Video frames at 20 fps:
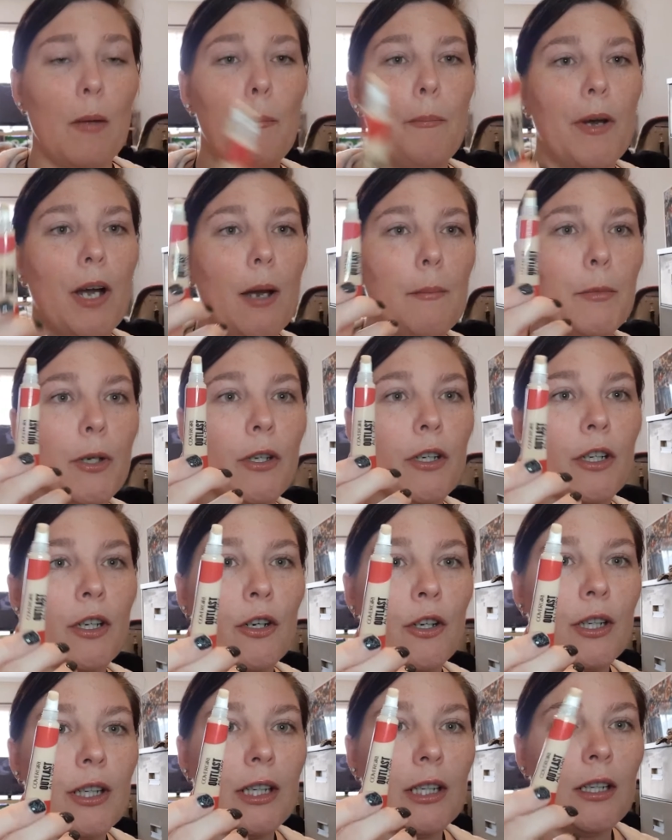but I'm gonna
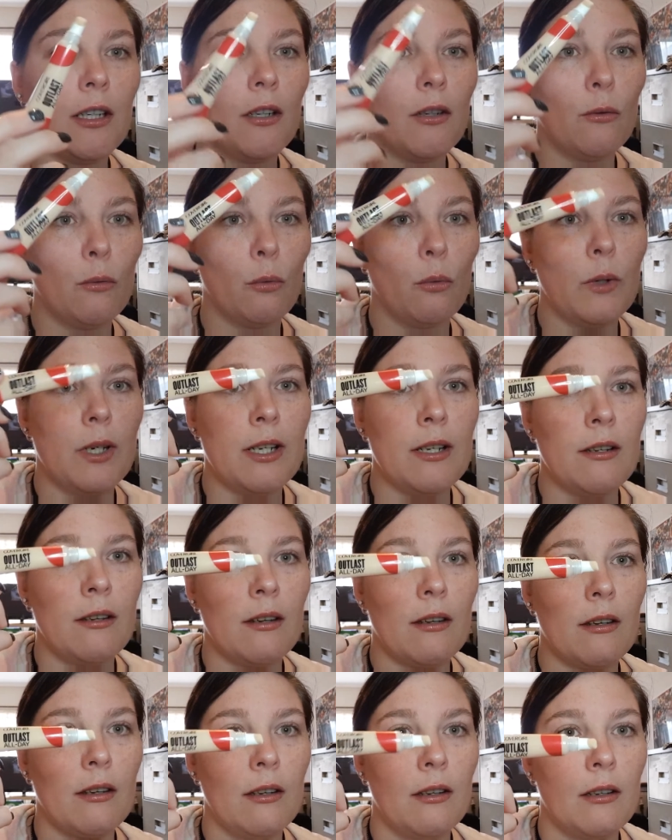go in
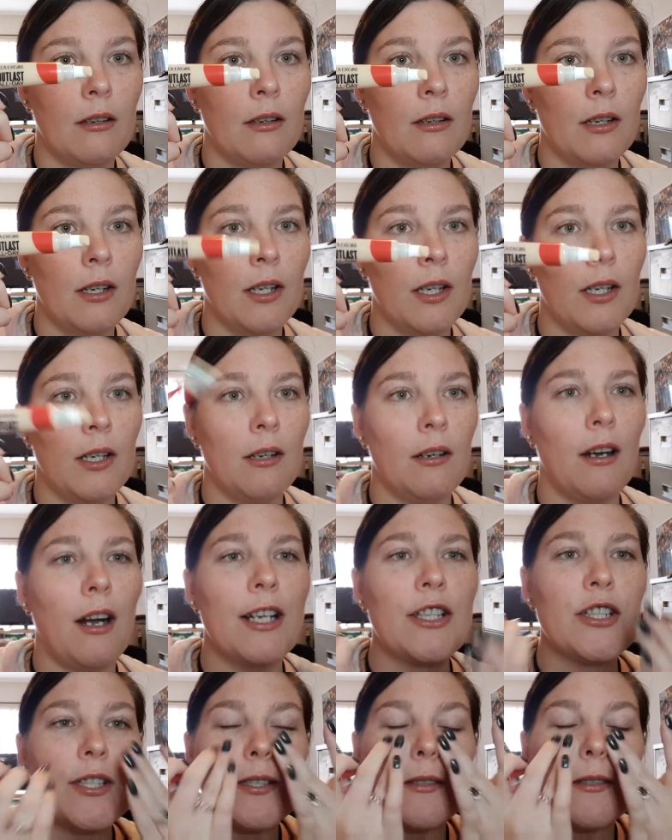with, on